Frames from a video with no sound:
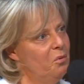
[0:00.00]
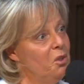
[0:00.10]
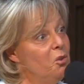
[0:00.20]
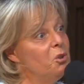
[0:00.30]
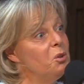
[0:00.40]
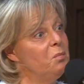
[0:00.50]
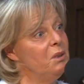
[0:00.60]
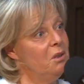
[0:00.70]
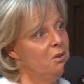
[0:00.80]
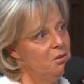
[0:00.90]
When you're
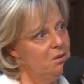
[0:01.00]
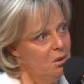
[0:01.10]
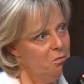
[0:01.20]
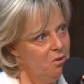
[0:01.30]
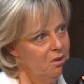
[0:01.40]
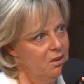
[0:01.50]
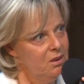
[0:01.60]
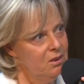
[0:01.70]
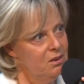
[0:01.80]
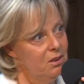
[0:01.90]
speaking to somebody
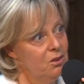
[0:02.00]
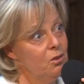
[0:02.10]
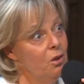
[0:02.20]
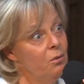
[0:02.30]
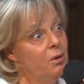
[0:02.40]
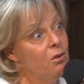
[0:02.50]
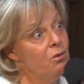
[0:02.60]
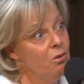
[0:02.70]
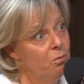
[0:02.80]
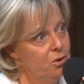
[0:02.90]
that's going
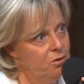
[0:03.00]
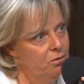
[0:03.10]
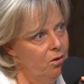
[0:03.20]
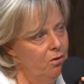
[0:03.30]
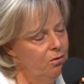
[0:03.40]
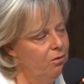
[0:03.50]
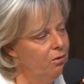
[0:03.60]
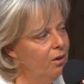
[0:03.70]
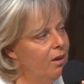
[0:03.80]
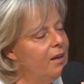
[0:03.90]
through what you've gone
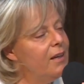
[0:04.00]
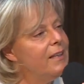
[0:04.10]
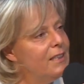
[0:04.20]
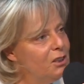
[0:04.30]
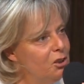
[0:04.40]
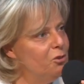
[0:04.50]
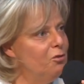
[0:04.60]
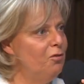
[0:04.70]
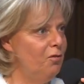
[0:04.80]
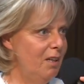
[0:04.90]
through, yes, you
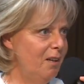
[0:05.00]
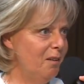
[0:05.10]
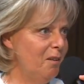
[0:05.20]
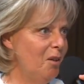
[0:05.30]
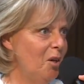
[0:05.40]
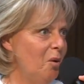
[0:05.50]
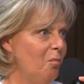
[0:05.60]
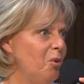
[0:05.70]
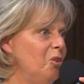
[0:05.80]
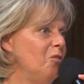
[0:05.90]
feel it,
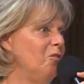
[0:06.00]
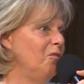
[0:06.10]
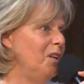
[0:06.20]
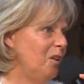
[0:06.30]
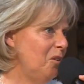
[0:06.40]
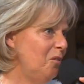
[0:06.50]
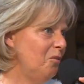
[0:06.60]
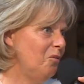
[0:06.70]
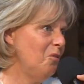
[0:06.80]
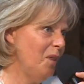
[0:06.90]
but you feel it
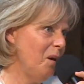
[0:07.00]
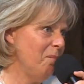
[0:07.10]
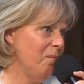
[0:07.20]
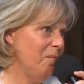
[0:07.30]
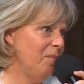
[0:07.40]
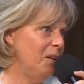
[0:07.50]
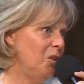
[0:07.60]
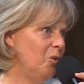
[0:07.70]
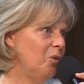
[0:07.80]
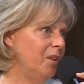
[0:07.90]
for them.
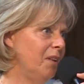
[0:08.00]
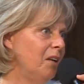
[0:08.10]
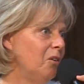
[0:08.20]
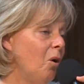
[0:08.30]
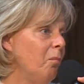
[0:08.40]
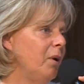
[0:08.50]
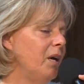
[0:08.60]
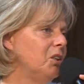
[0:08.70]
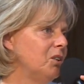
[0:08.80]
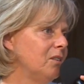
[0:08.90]
And that
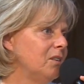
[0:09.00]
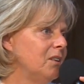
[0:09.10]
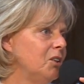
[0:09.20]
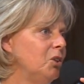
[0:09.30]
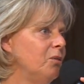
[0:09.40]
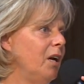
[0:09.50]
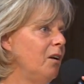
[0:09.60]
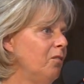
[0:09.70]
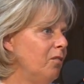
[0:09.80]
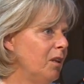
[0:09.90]
compassion that you
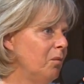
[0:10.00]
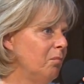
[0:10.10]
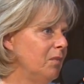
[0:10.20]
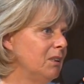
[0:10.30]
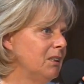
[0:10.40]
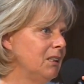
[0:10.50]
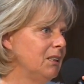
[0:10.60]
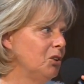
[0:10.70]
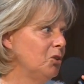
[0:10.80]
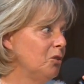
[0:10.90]
have for them
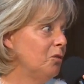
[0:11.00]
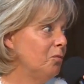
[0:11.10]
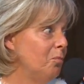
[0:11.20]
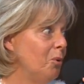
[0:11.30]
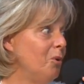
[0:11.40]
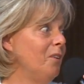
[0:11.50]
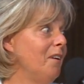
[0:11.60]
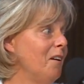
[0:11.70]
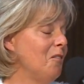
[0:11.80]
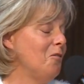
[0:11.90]
is sort of birthed
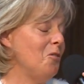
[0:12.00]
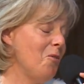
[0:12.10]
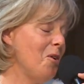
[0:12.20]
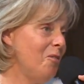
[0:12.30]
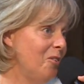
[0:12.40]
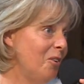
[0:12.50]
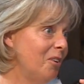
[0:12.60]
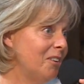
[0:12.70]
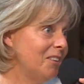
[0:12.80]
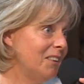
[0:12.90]
out of your own
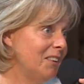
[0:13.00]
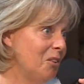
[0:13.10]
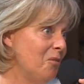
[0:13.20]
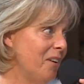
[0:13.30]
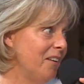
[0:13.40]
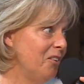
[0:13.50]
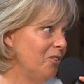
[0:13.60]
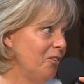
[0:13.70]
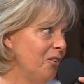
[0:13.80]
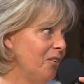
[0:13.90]
darkness in a way, you
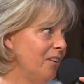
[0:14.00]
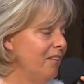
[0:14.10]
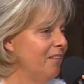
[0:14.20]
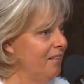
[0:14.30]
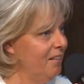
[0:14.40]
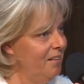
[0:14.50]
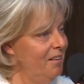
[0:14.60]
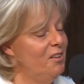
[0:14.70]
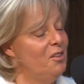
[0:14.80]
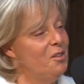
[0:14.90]
know. And
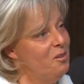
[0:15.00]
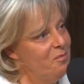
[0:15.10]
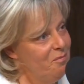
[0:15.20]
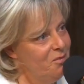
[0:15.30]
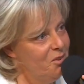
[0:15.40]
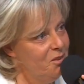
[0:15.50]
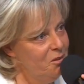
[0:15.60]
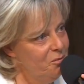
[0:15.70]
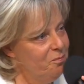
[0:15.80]
yeah, so.